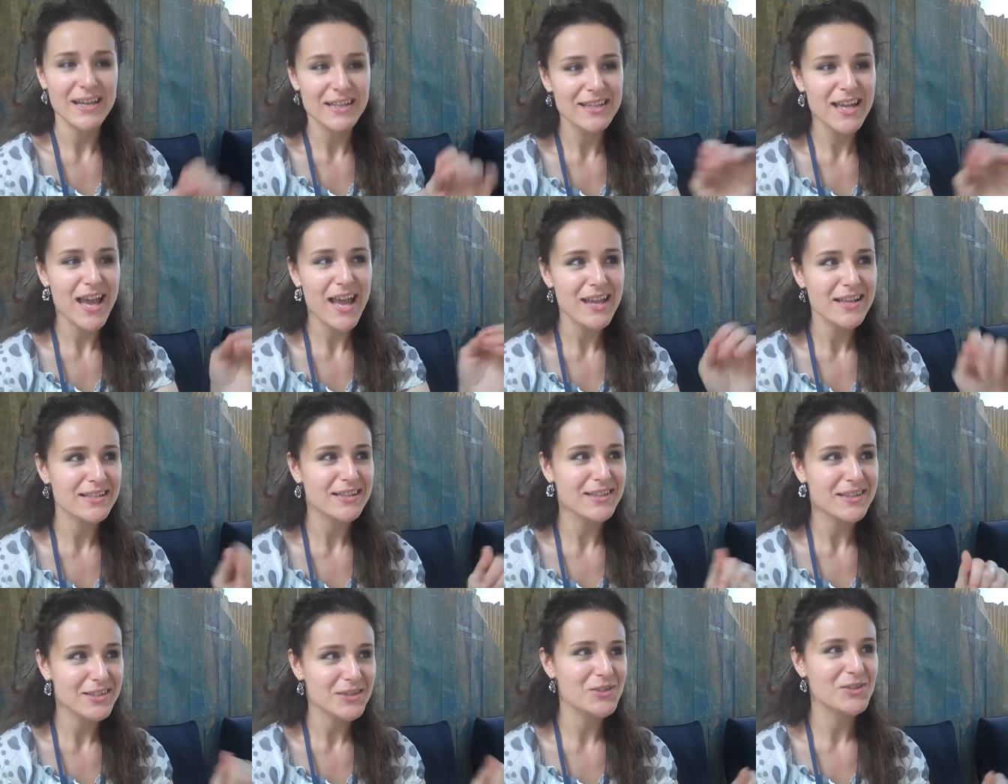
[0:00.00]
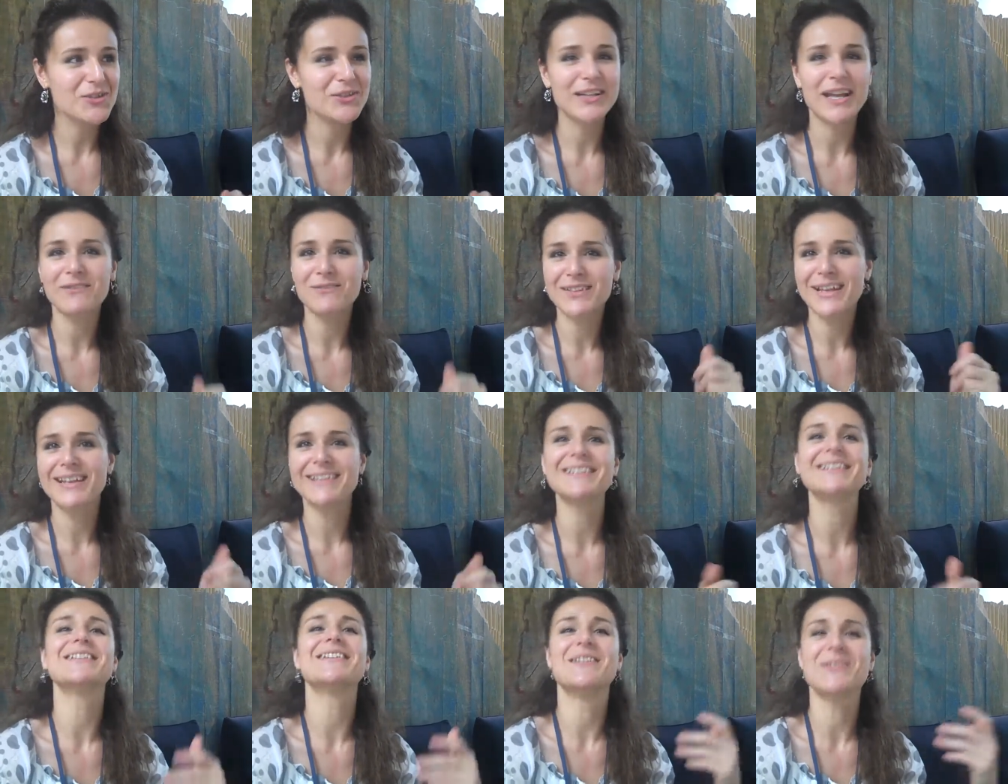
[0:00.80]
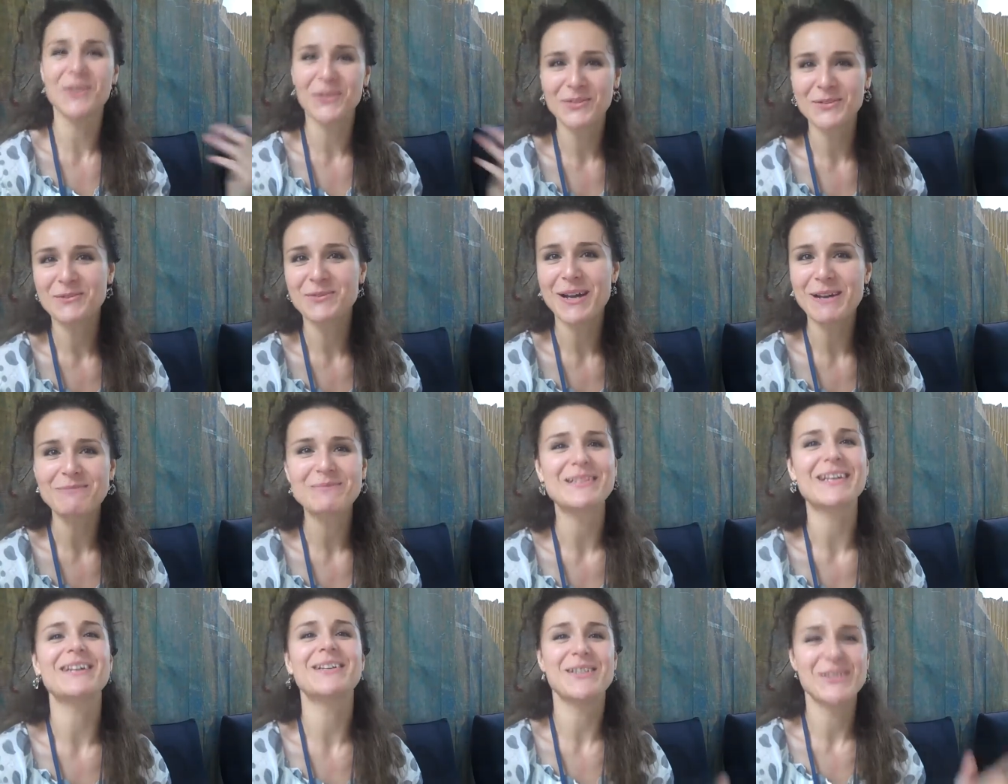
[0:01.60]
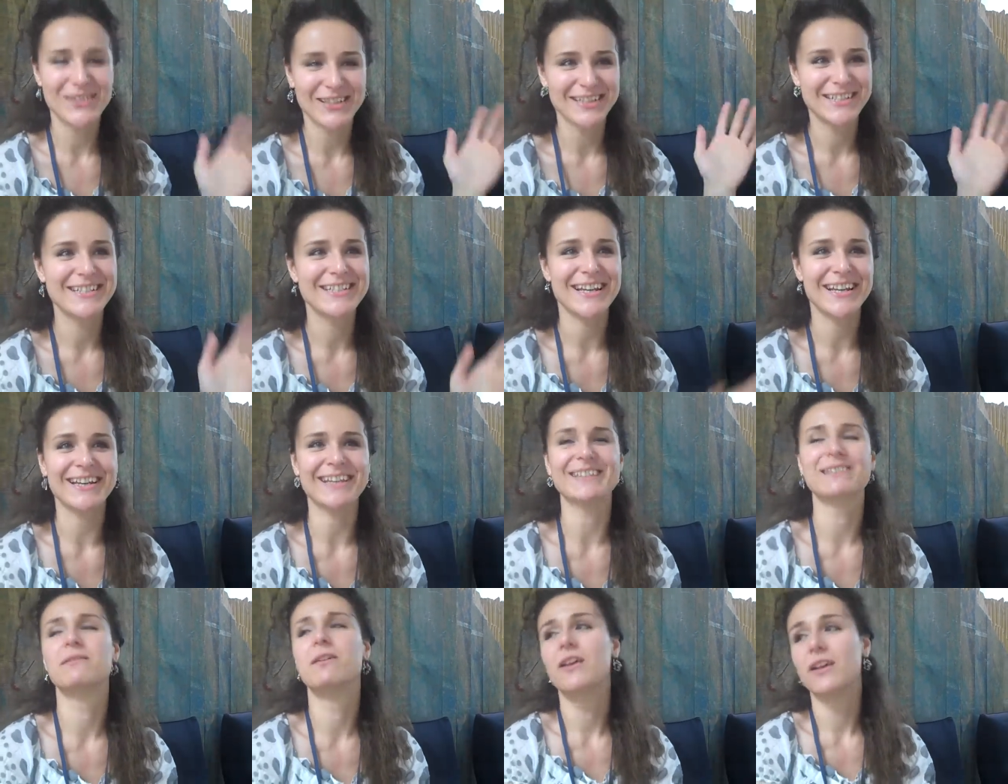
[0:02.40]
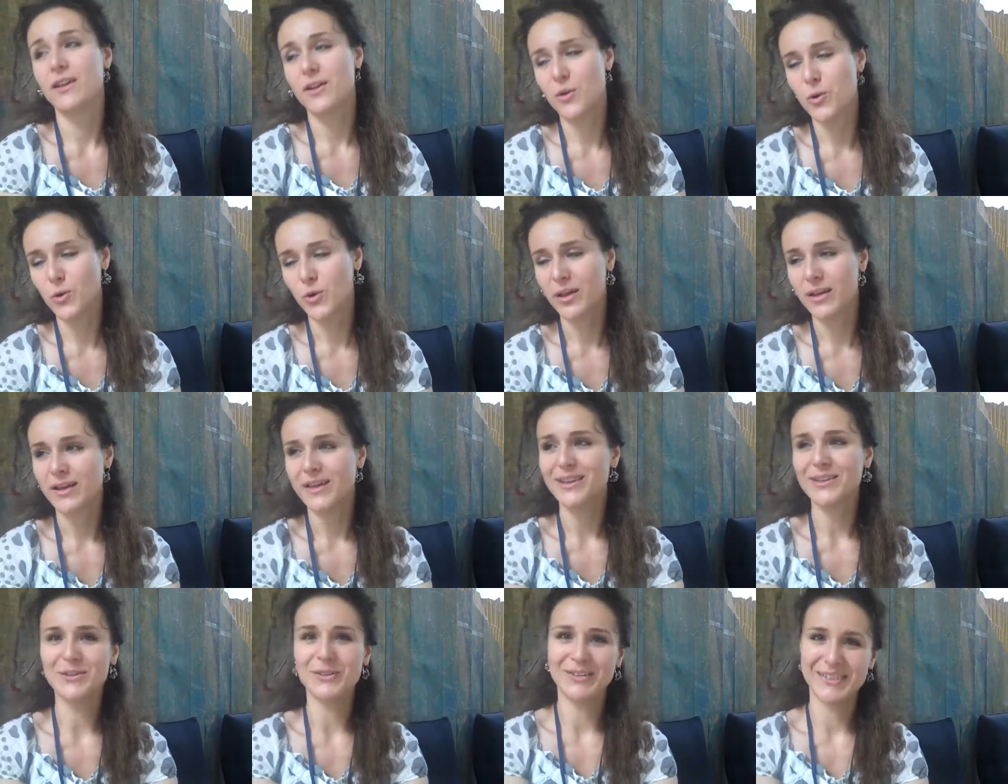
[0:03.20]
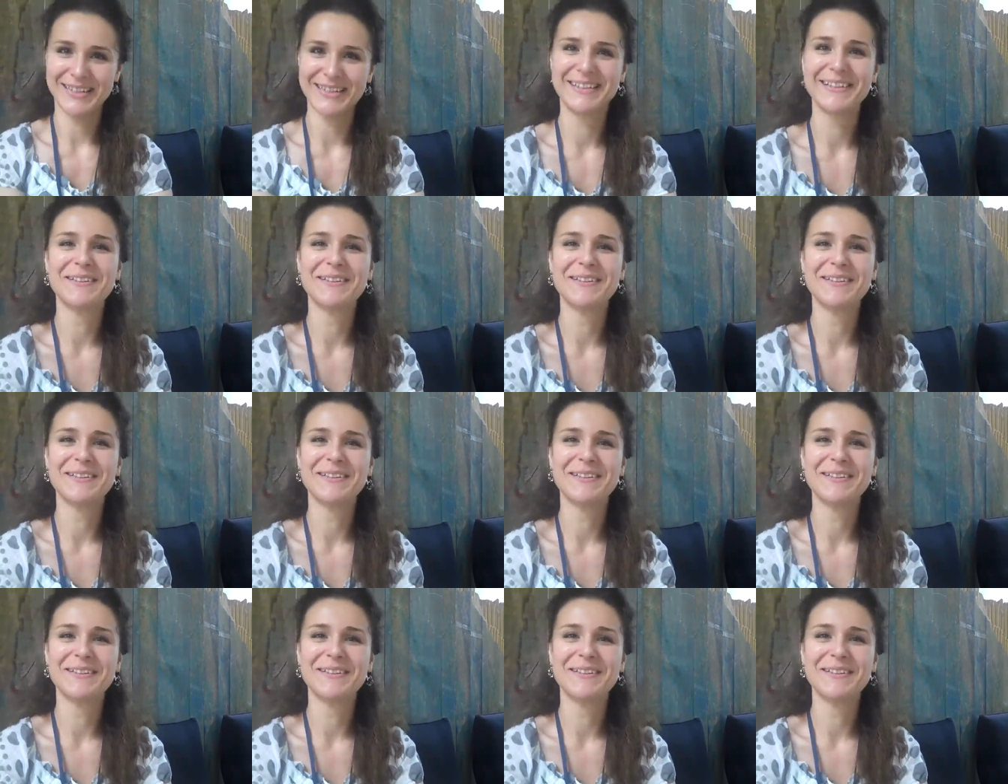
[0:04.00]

Yes, it's good, I've done it. It's on the website, you can check it. Good.